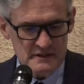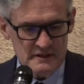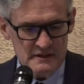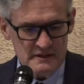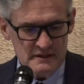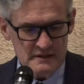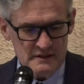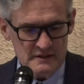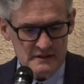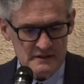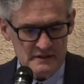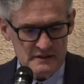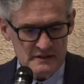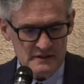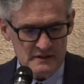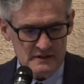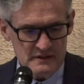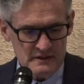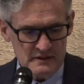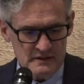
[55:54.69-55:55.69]

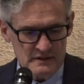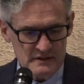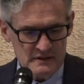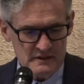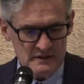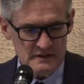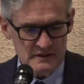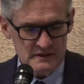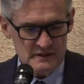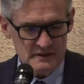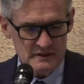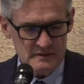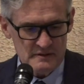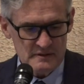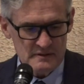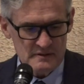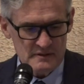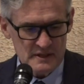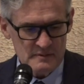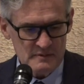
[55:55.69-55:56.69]
He
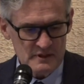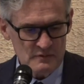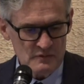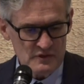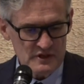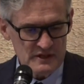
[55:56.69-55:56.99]
came in